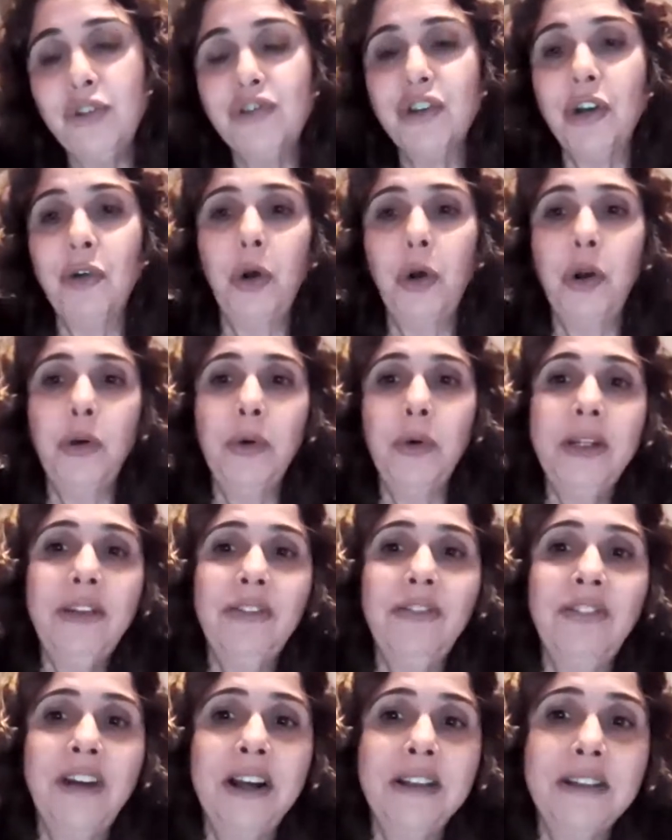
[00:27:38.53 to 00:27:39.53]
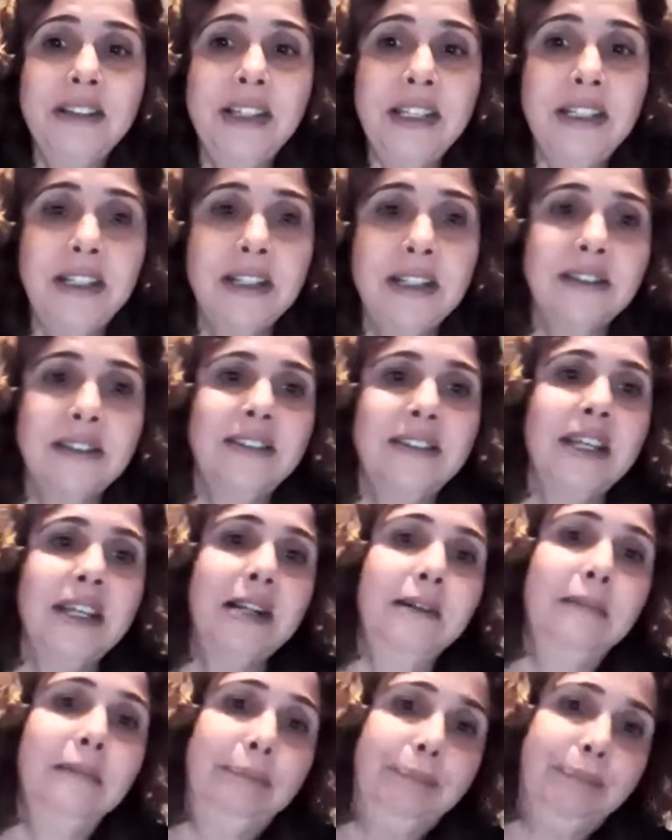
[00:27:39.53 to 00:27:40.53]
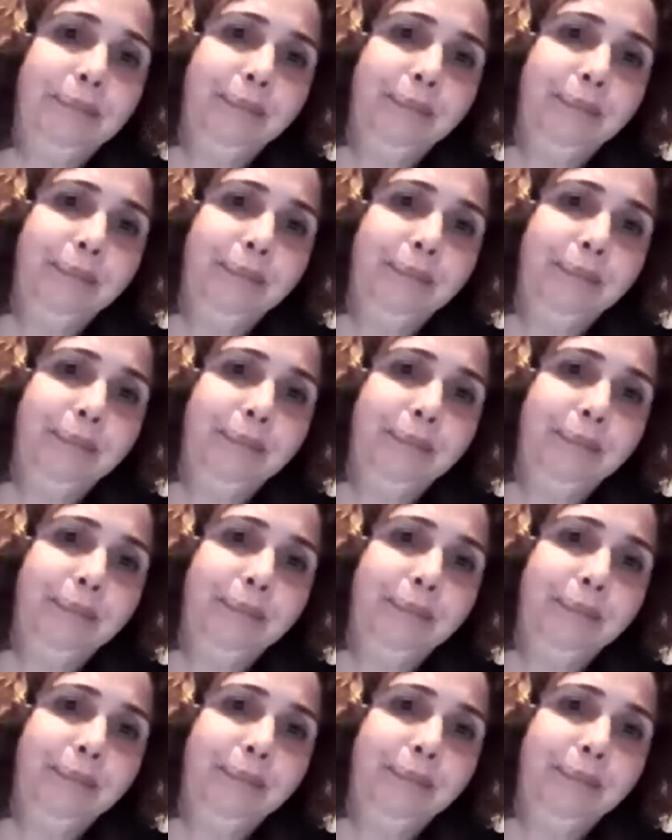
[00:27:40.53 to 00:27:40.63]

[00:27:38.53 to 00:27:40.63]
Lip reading: which are already funded and sell.